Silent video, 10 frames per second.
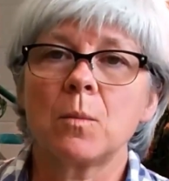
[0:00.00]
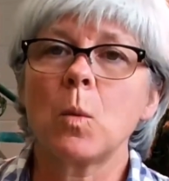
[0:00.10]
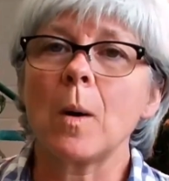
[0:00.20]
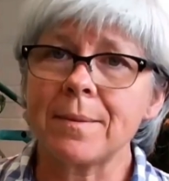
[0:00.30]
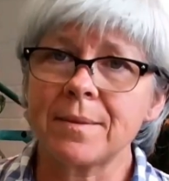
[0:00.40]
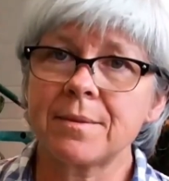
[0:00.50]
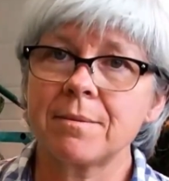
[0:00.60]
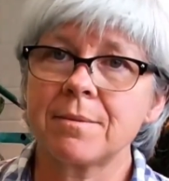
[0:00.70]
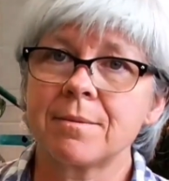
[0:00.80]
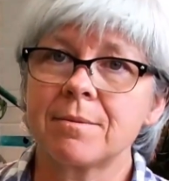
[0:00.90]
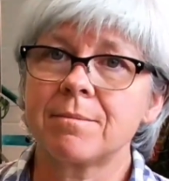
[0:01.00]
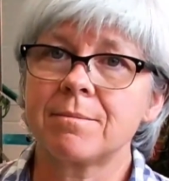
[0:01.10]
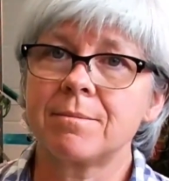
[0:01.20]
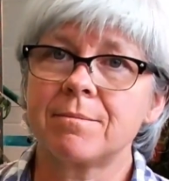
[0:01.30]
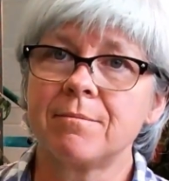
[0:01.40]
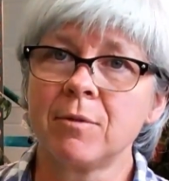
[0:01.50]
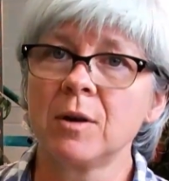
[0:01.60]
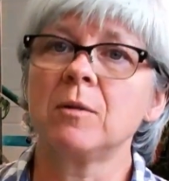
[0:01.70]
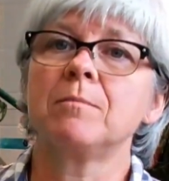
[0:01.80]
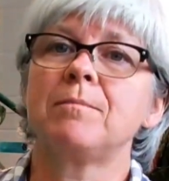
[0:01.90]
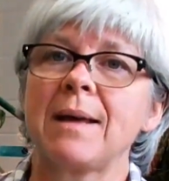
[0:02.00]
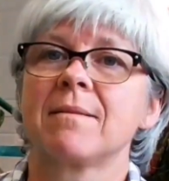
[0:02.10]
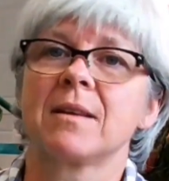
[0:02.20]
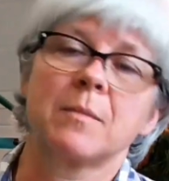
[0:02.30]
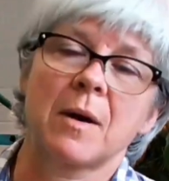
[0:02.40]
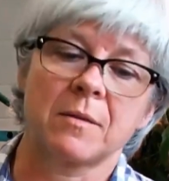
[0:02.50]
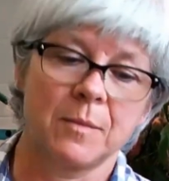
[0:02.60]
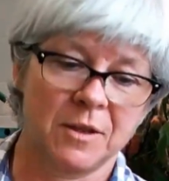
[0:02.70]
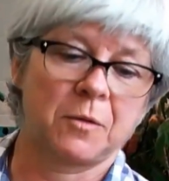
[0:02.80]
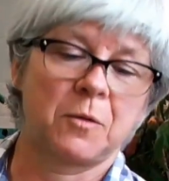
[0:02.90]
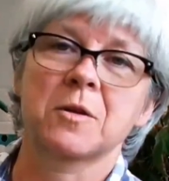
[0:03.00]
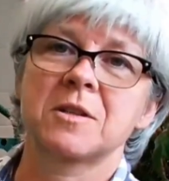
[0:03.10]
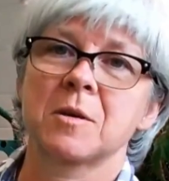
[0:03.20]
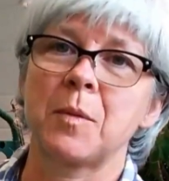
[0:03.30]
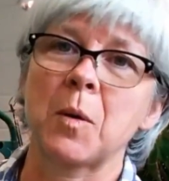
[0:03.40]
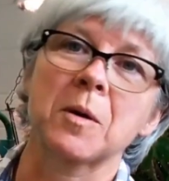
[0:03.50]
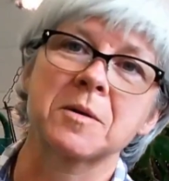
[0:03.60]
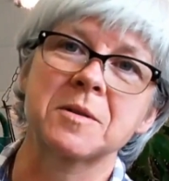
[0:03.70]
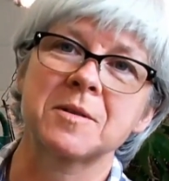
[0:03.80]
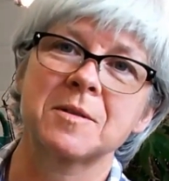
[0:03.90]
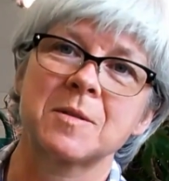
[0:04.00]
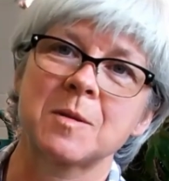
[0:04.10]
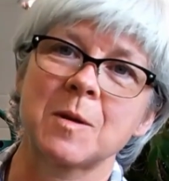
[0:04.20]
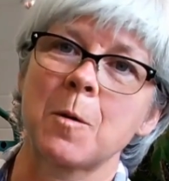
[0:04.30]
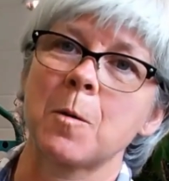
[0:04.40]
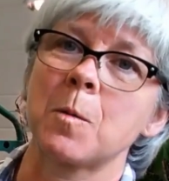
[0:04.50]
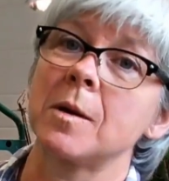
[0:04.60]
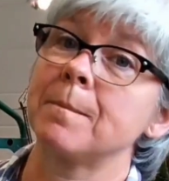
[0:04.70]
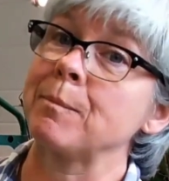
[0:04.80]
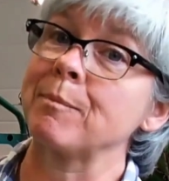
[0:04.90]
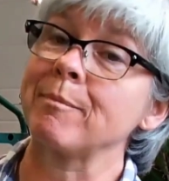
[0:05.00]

One real bad thing about them is, of course, they're porous, so